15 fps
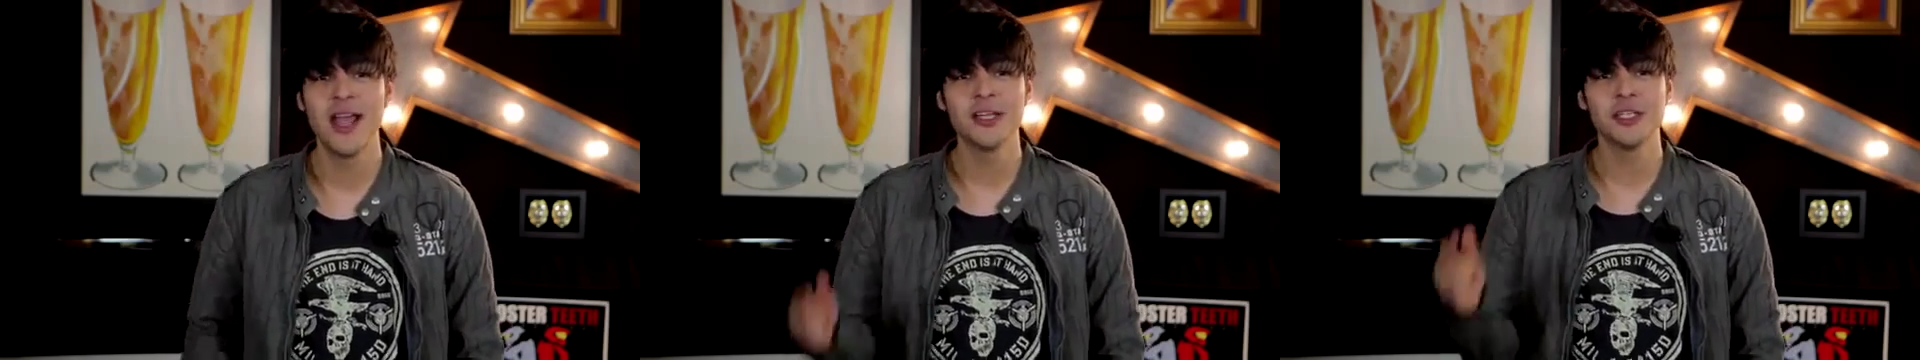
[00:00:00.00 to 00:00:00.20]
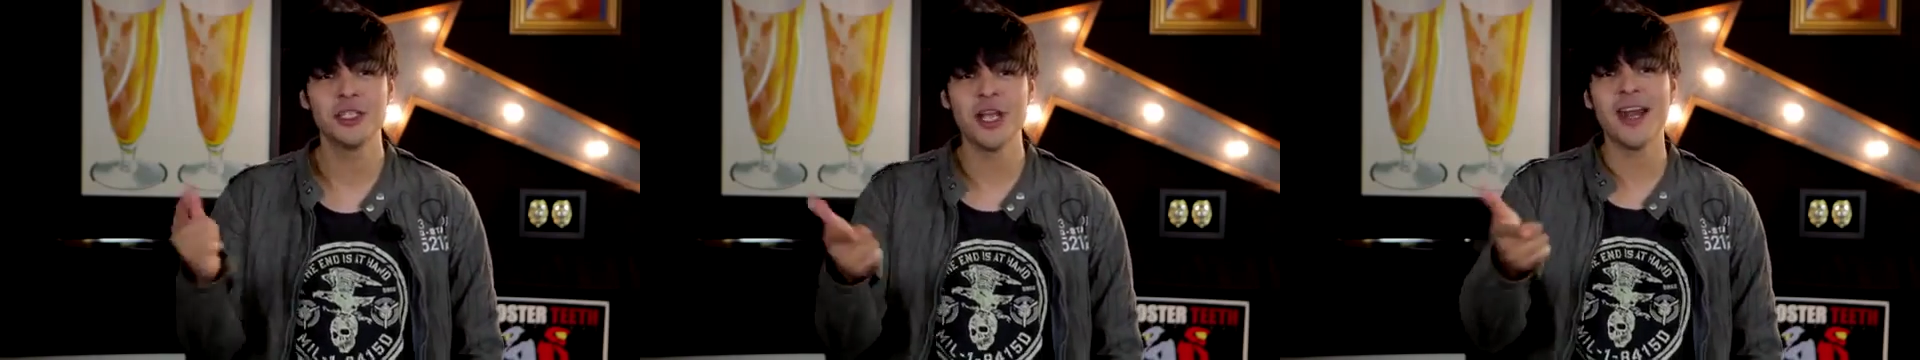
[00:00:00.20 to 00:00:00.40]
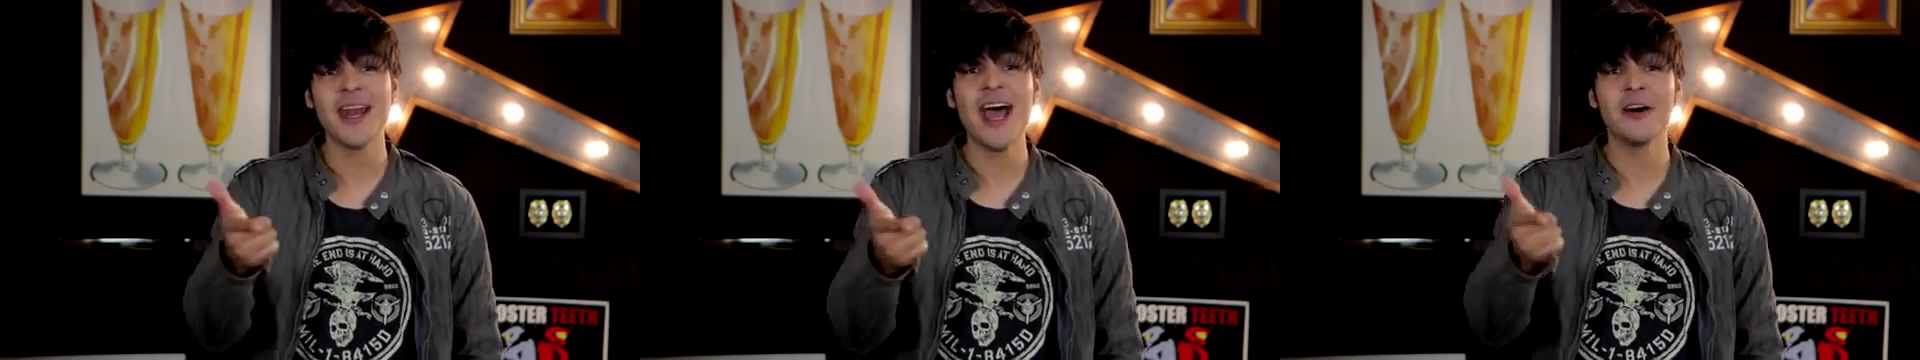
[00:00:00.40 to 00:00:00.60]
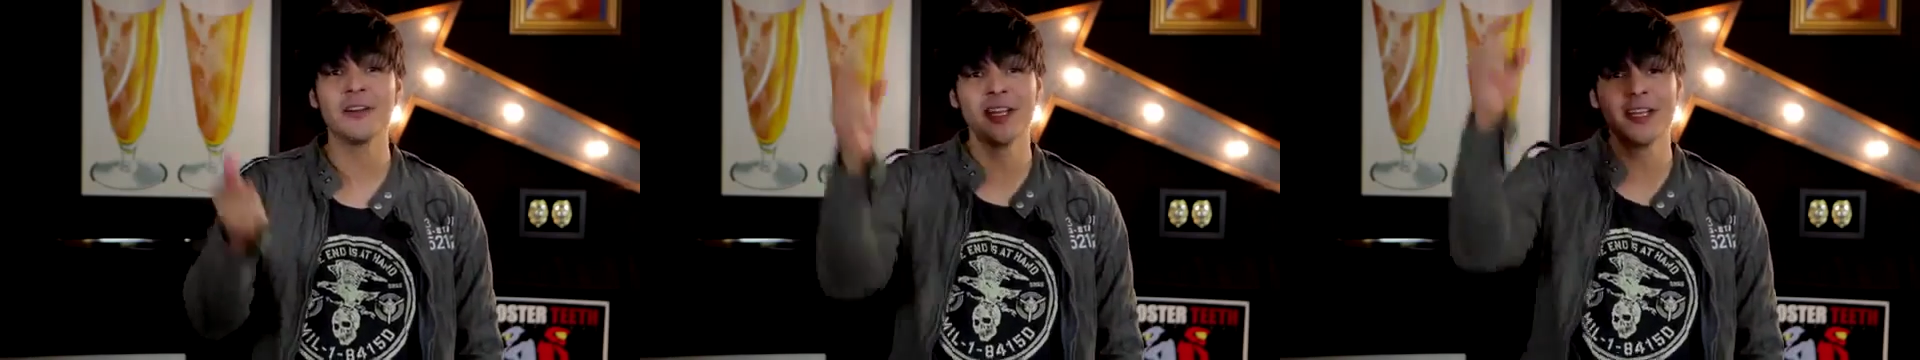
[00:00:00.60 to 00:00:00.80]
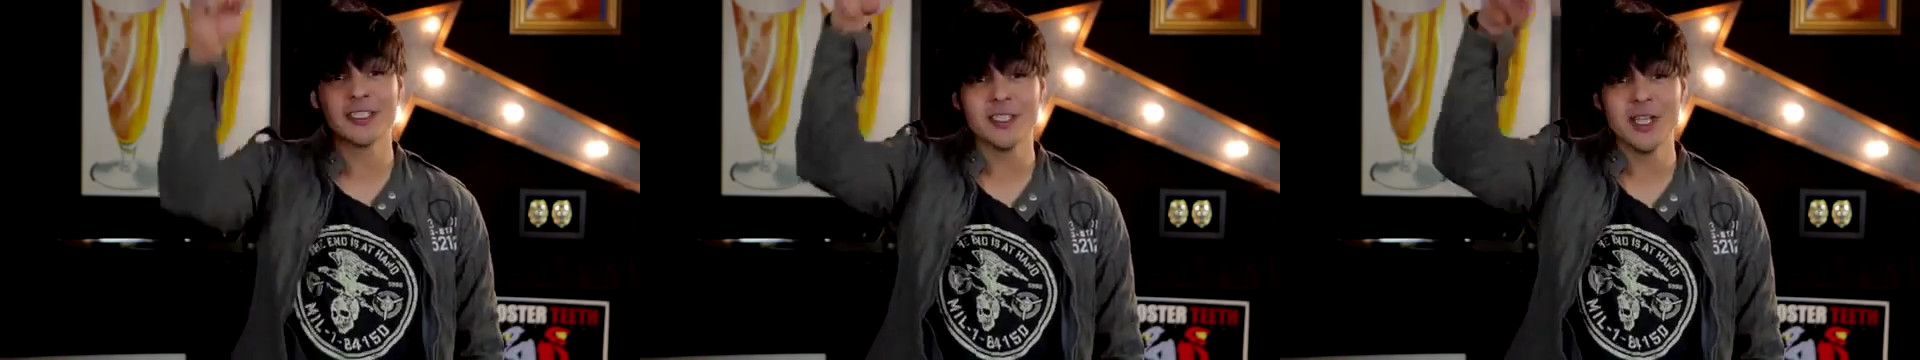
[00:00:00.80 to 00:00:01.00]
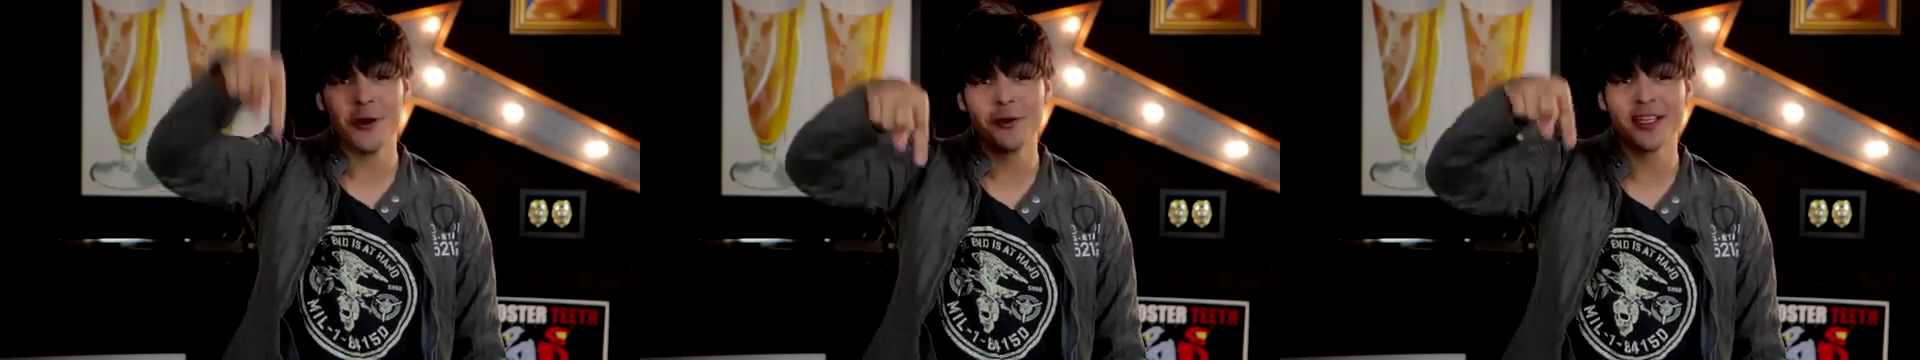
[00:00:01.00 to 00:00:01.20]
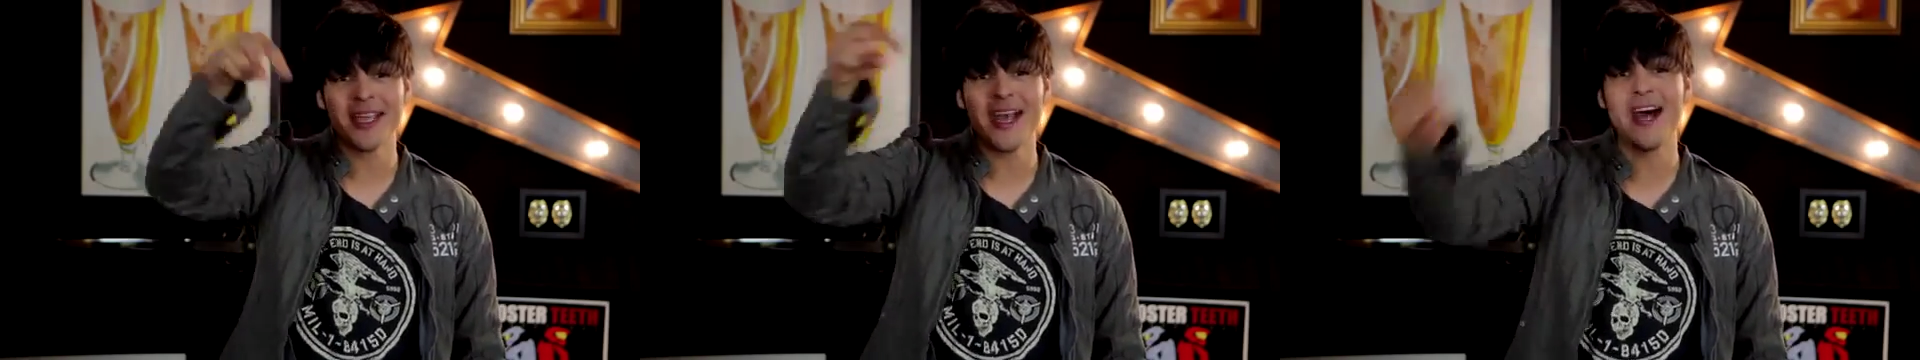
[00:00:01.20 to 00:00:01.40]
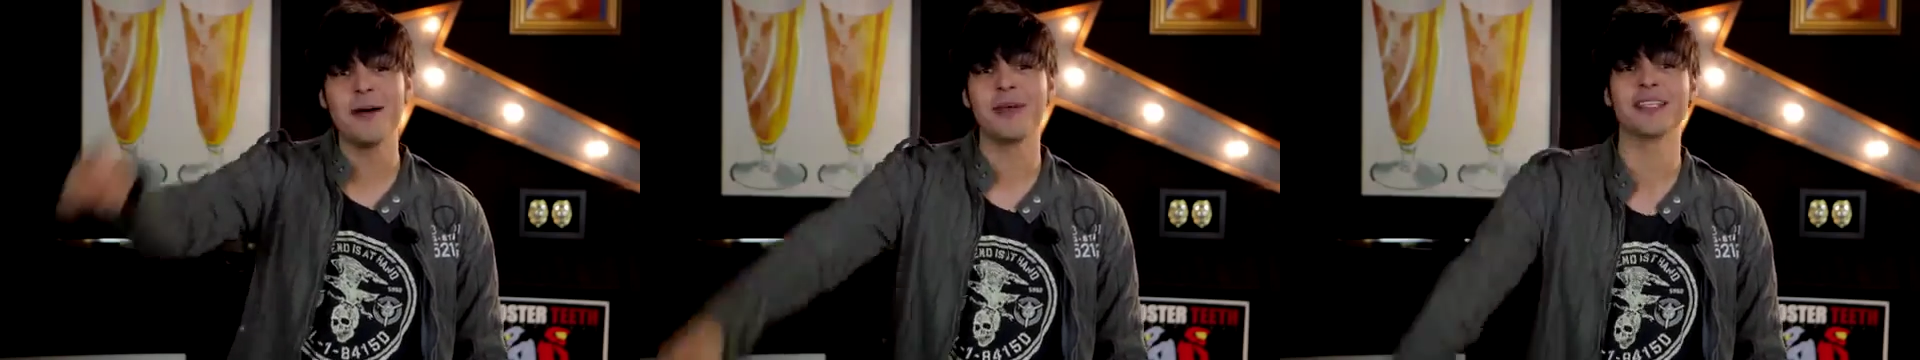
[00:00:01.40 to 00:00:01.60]
Shout out and let us know in the
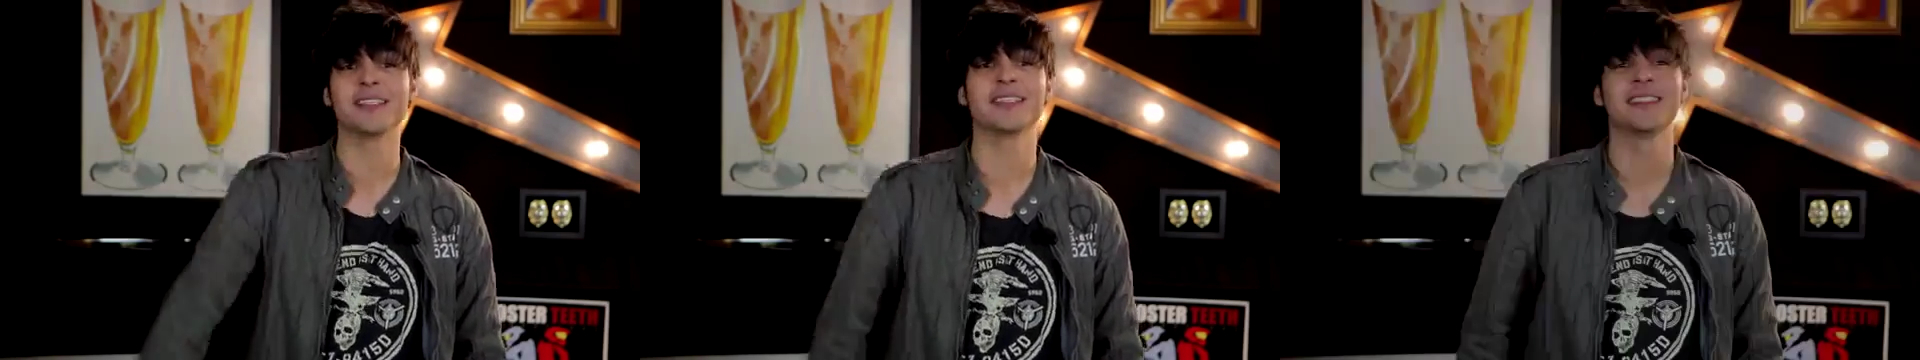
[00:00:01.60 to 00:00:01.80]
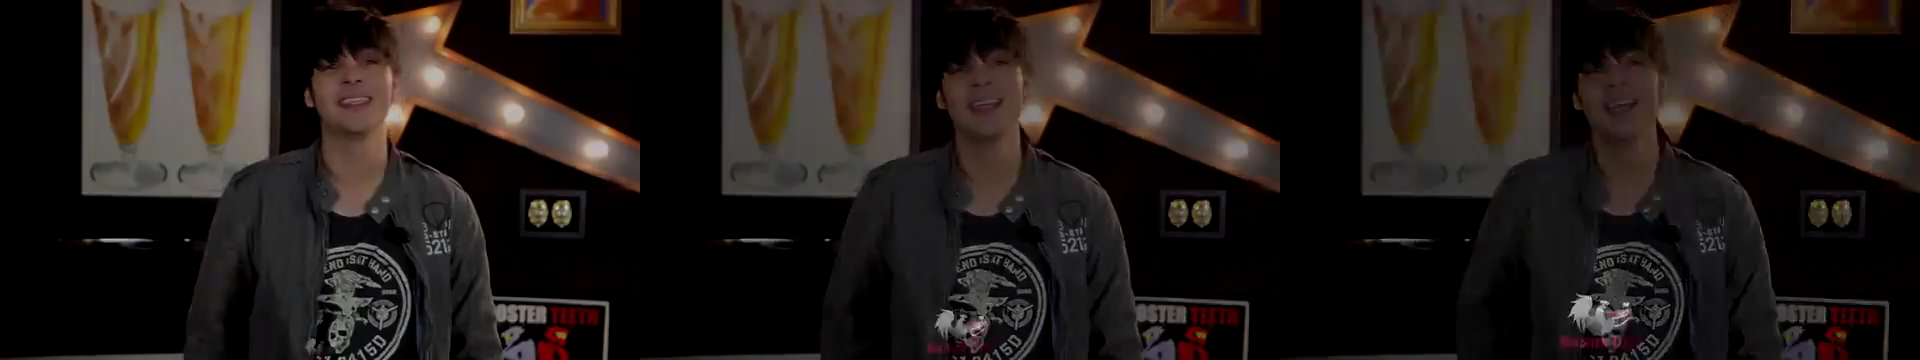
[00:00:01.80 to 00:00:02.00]
comments.